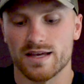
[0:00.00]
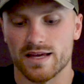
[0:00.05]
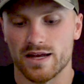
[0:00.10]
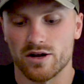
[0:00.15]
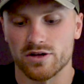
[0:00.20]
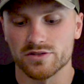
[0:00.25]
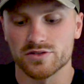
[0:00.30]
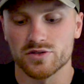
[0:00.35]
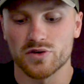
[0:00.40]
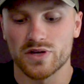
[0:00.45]
It
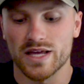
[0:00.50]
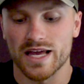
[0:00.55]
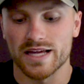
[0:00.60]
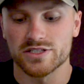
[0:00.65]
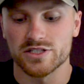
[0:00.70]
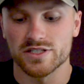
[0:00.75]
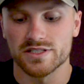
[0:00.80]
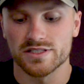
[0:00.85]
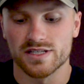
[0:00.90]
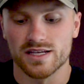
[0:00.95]
also
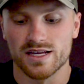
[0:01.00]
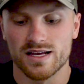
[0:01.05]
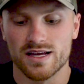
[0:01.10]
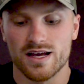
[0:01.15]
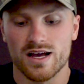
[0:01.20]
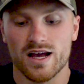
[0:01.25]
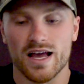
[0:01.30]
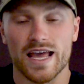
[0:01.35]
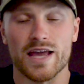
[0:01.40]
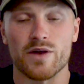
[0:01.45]
catches
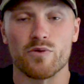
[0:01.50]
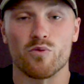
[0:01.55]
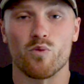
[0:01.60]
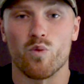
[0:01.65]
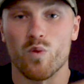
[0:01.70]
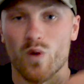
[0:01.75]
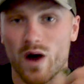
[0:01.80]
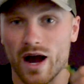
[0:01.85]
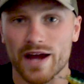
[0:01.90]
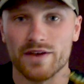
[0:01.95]
a
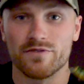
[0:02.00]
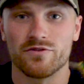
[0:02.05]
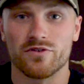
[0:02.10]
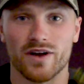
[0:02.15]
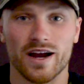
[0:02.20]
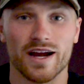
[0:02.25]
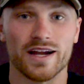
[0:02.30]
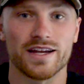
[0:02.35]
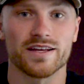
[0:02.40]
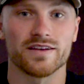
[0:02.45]
wide
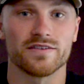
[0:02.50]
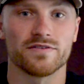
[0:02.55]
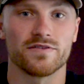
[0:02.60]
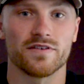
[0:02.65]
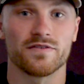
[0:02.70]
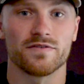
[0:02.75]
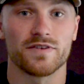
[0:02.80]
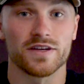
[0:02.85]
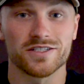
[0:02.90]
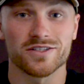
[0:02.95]
variety of
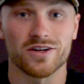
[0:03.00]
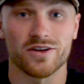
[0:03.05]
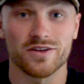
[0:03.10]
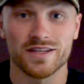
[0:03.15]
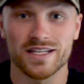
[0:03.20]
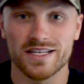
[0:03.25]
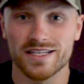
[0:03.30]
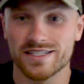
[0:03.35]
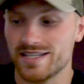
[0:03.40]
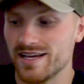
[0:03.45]
fish on
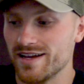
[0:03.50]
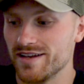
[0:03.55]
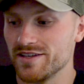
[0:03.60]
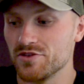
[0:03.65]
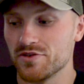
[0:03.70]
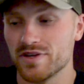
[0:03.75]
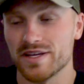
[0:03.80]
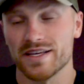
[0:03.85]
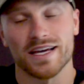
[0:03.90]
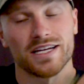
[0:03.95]
these.
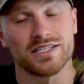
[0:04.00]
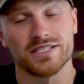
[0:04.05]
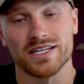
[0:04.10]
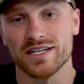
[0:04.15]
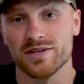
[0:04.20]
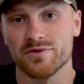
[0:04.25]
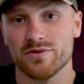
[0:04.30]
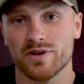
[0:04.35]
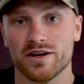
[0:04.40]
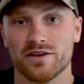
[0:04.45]
You can catch
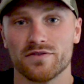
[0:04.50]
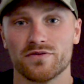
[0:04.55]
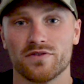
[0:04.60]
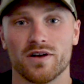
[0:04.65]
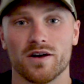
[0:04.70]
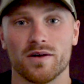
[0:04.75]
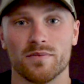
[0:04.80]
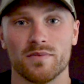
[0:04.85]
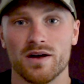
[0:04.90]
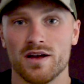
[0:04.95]
anywhere
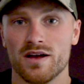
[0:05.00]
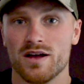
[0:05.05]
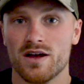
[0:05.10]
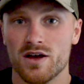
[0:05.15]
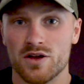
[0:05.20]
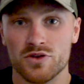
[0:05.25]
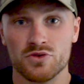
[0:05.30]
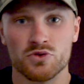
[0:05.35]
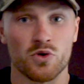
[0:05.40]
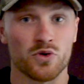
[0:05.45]
from
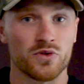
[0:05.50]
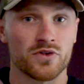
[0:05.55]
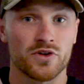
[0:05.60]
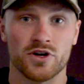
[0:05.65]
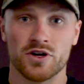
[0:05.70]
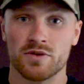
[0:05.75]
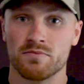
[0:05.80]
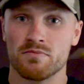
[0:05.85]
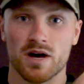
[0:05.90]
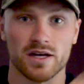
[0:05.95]

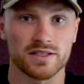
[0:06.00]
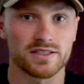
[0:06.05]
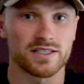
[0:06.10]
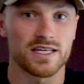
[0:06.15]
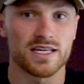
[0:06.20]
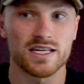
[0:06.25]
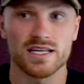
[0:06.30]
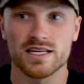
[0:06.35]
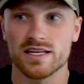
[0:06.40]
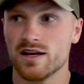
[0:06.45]
northern,
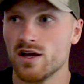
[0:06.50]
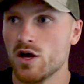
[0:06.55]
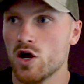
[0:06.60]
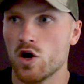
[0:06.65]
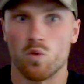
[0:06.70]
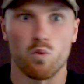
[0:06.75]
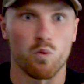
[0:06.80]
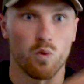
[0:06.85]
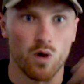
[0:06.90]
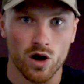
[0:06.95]
musky,
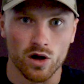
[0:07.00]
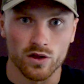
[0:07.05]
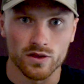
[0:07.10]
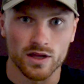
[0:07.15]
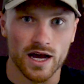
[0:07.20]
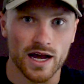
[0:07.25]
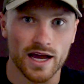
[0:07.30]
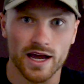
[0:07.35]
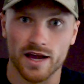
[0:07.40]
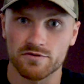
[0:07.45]

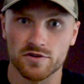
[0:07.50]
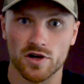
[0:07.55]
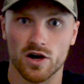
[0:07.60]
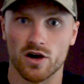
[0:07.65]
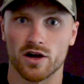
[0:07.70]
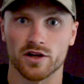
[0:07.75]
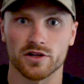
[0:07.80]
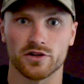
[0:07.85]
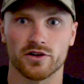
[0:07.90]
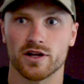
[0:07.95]
walleye I've
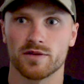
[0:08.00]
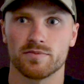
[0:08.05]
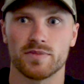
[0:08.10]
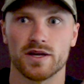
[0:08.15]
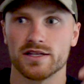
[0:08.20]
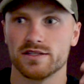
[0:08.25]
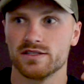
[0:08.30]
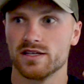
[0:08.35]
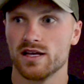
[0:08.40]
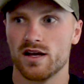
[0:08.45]
caught on
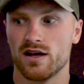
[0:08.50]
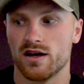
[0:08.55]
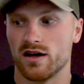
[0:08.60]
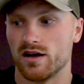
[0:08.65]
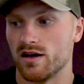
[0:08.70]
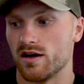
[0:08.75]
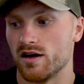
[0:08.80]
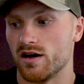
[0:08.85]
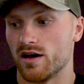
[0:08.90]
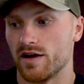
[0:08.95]
crankbaits.
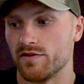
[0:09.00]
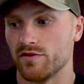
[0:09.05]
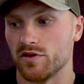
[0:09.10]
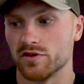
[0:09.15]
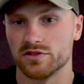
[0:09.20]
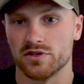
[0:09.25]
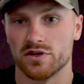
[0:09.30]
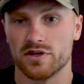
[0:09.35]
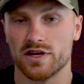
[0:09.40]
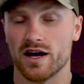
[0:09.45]
I've
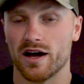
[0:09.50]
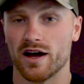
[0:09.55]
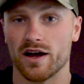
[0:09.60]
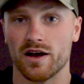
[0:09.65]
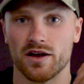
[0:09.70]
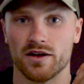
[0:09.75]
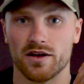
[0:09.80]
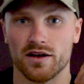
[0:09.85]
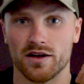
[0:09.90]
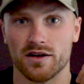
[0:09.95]
also
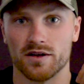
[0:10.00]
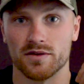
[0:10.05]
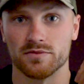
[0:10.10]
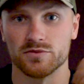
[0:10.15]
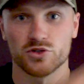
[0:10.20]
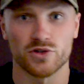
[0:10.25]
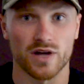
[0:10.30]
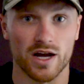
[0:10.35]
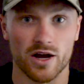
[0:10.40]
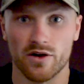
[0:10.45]
caught
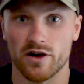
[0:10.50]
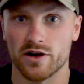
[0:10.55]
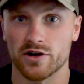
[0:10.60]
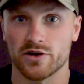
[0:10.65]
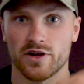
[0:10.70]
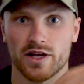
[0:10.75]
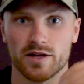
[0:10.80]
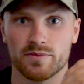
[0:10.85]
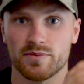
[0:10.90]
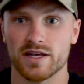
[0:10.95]
trout on
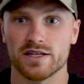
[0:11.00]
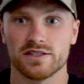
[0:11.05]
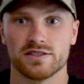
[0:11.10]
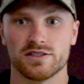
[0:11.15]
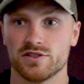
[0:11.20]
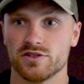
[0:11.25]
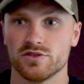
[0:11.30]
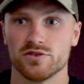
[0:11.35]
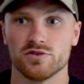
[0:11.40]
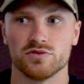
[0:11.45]
crankbaits,
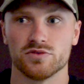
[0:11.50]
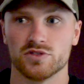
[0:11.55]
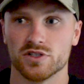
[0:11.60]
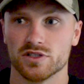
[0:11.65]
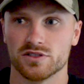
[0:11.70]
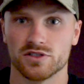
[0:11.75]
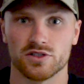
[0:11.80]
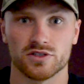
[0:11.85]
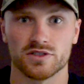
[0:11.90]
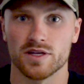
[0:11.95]
to
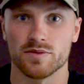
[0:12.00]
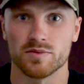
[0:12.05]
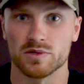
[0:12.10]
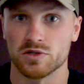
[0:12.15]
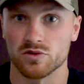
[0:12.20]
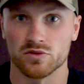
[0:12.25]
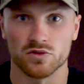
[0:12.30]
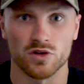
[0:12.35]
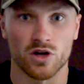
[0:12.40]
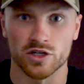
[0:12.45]
just your
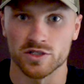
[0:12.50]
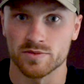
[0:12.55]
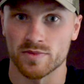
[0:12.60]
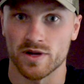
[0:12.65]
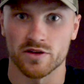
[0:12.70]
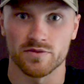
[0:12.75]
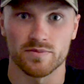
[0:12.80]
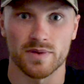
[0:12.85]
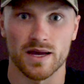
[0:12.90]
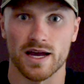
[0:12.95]
typical
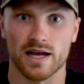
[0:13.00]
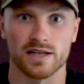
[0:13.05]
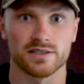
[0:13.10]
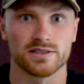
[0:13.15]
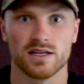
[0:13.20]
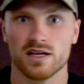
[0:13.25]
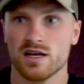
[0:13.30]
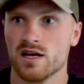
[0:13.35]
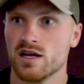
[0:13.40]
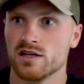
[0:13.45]
largemouth bass,
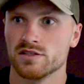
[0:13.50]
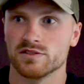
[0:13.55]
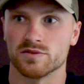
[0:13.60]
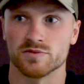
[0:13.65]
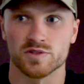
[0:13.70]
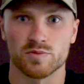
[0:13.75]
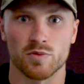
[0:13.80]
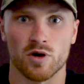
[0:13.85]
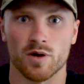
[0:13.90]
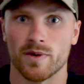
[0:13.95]
some
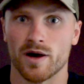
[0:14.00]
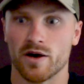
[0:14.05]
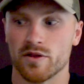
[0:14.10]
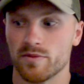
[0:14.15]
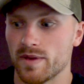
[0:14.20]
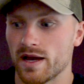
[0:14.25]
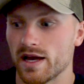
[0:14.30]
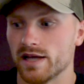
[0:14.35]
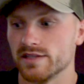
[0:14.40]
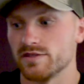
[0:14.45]
smallmouth
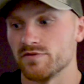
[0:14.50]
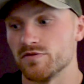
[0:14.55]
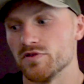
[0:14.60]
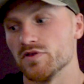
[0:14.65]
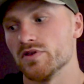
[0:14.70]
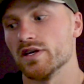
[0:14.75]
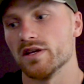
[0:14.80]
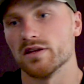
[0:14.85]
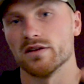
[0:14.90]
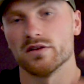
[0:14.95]
bass. If you
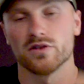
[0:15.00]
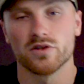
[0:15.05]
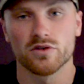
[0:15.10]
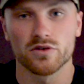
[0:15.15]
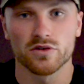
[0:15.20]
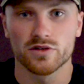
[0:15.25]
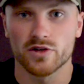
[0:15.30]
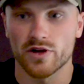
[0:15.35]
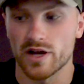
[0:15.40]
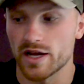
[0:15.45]
get a little
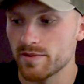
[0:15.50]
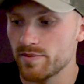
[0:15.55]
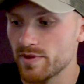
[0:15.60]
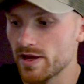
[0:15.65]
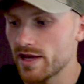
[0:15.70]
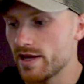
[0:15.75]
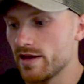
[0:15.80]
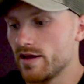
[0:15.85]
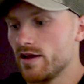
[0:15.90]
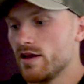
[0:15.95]

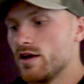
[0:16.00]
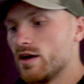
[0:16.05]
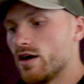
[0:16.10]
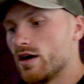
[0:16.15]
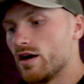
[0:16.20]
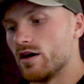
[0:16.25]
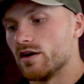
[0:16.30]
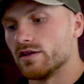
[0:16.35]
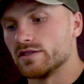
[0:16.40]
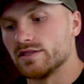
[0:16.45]
crankbait
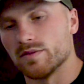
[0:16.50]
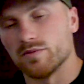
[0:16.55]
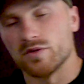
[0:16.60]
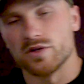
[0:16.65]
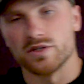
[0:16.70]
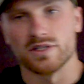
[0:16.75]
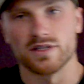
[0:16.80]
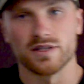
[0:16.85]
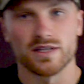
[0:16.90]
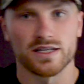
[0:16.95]
similar
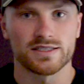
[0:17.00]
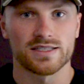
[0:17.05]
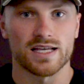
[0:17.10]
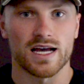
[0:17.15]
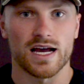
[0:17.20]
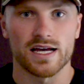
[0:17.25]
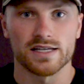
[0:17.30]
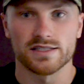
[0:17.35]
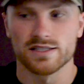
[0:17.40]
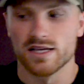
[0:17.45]
to this
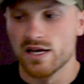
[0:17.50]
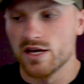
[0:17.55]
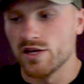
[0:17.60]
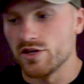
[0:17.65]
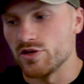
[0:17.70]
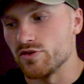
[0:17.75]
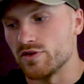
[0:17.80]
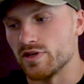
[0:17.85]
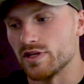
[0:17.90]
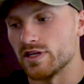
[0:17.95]
size,
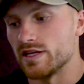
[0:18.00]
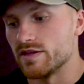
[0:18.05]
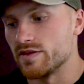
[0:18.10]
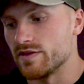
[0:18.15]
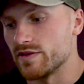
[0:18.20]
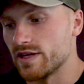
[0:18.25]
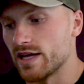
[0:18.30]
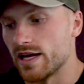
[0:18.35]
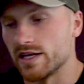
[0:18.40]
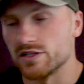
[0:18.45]
you can even
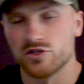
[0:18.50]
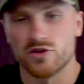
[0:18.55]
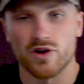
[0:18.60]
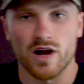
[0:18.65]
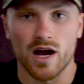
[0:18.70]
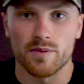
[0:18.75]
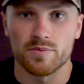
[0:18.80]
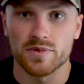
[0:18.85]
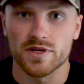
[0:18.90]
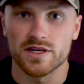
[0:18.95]
catch
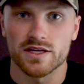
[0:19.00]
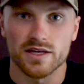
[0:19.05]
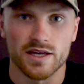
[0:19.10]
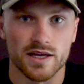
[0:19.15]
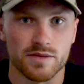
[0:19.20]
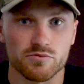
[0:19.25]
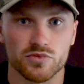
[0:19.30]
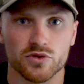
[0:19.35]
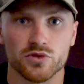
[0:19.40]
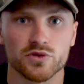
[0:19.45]
crappie
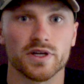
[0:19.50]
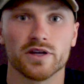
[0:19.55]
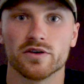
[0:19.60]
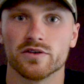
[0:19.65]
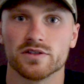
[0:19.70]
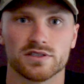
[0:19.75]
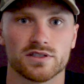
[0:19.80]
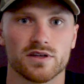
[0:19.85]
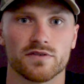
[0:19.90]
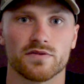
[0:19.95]
and bluegill
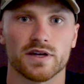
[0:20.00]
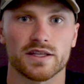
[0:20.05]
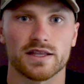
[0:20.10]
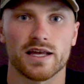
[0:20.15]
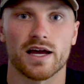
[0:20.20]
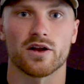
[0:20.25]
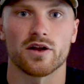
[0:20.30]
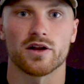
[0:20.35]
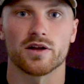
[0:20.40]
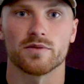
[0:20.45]
and stuff like
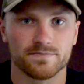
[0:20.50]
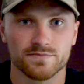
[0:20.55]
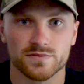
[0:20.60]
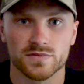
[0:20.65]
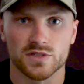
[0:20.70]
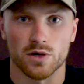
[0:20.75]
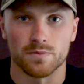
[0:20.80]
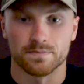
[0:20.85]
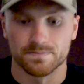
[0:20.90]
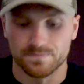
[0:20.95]
that on them.
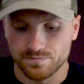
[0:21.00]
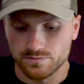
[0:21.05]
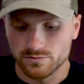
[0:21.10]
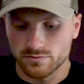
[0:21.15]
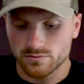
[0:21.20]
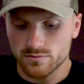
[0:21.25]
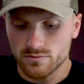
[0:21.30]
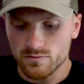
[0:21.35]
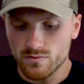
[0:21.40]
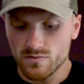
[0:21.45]
So
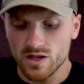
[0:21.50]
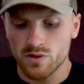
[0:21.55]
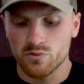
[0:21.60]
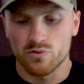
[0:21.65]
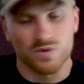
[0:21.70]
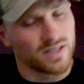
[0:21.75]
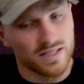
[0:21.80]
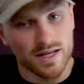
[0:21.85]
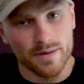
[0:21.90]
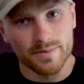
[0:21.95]

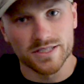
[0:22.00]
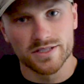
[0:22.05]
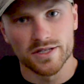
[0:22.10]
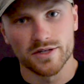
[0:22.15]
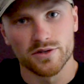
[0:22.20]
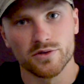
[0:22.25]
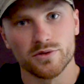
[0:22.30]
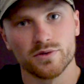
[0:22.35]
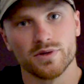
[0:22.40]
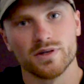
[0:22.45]
with number
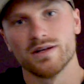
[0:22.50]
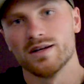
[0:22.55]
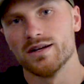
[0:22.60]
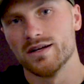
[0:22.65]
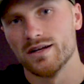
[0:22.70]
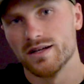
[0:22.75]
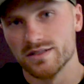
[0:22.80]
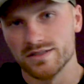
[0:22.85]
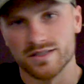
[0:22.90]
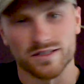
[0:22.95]
2,
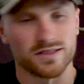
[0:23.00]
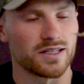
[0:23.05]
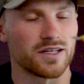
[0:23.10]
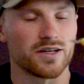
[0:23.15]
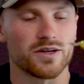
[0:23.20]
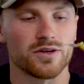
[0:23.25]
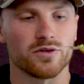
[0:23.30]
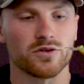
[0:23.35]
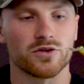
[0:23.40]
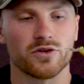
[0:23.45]
just
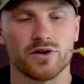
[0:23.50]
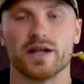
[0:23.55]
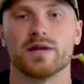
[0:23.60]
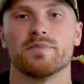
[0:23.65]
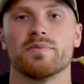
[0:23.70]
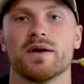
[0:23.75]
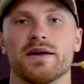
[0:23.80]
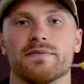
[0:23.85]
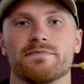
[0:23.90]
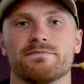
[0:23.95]
good old
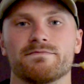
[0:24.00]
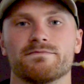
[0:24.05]
crankbait.